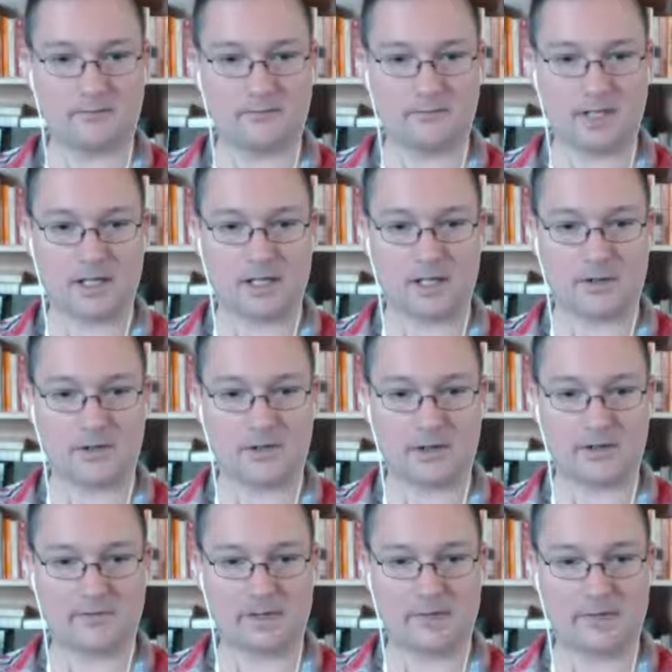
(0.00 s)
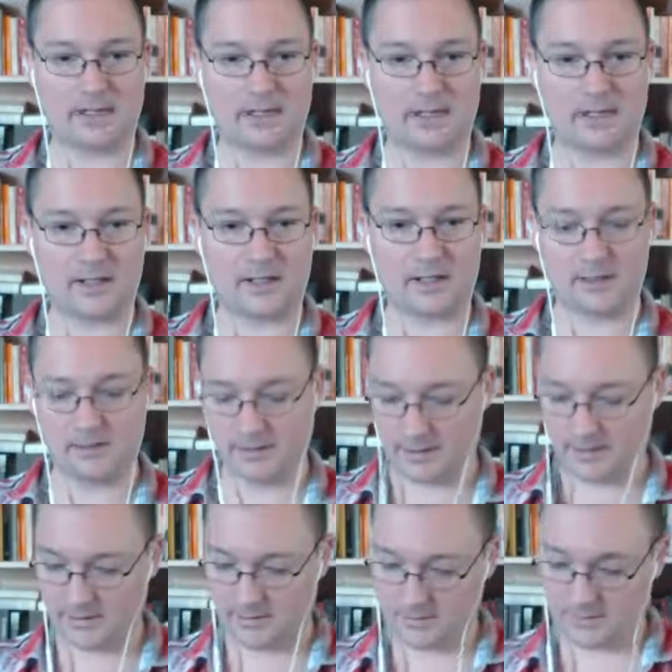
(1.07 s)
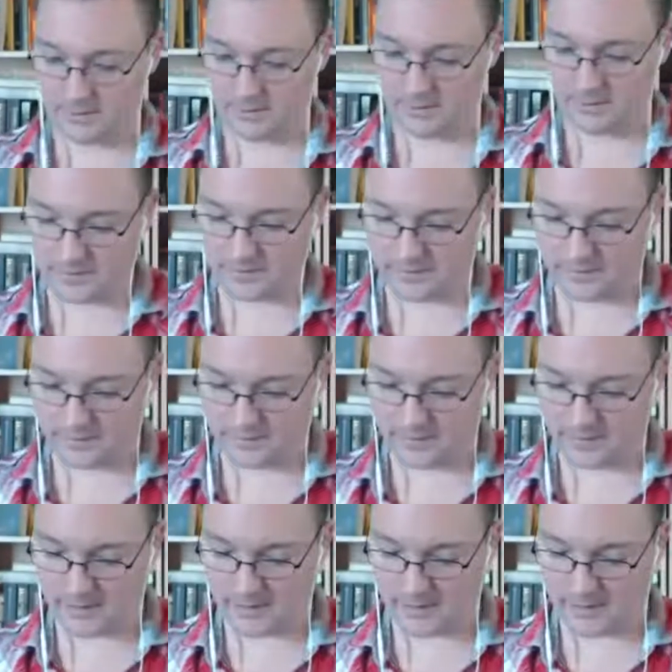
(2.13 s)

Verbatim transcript: gonna try to find that link to Astrid's